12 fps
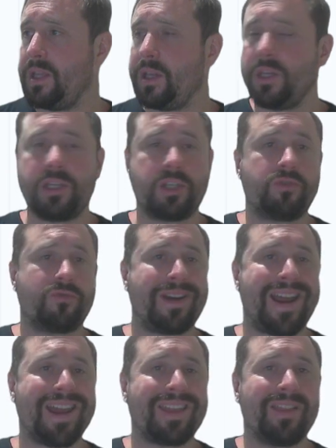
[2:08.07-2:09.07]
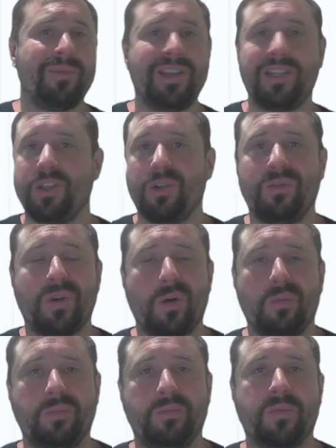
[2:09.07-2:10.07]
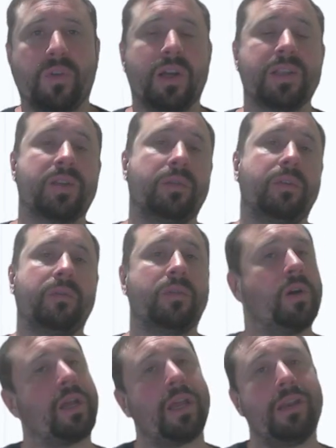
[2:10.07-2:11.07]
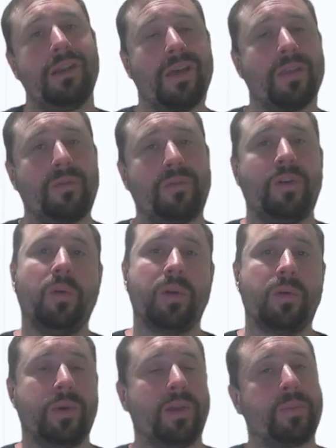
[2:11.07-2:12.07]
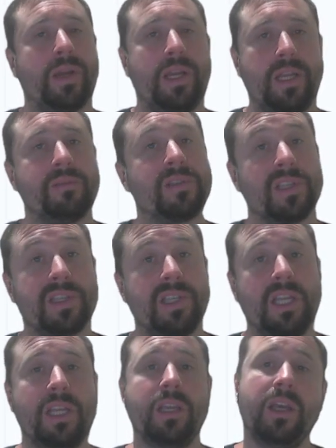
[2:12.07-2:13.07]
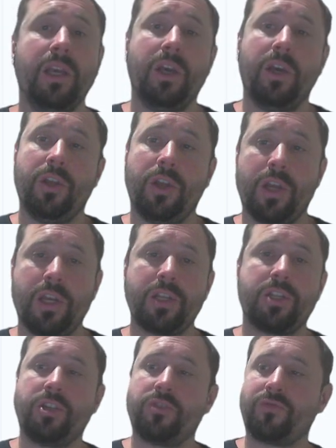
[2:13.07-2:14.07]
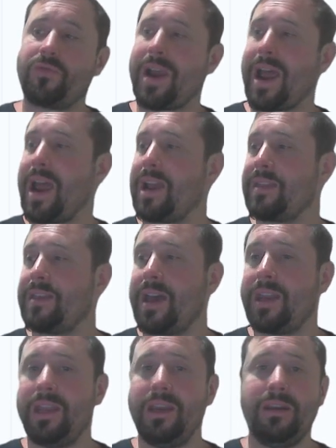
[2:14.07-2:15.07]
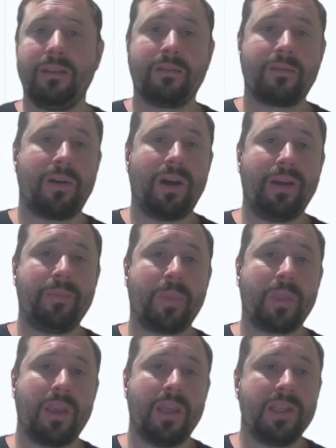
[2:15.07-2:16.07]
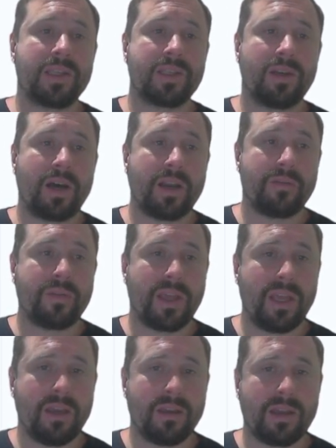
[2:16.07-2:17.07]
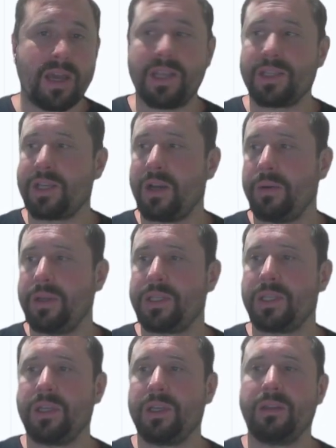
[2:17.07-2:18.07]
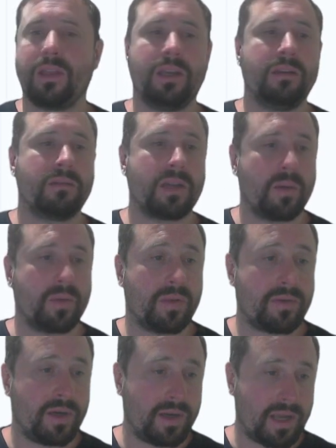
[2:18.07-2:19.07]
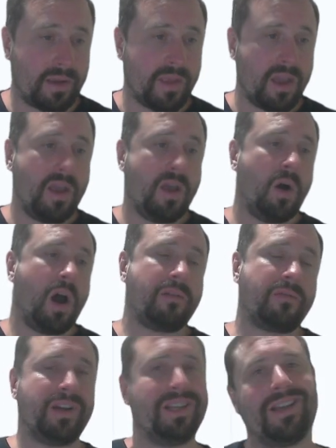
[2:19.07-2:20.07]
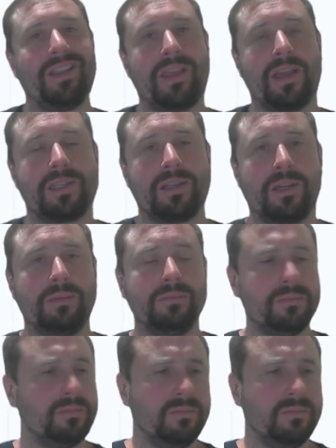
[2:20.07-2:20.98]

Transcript: and you can just drag them into your vault. All right, so if you've got another folder where your PDFs are sitting, you can just drag that in, right, inside of here, and it's going to then copy through. Now, I've already done that, so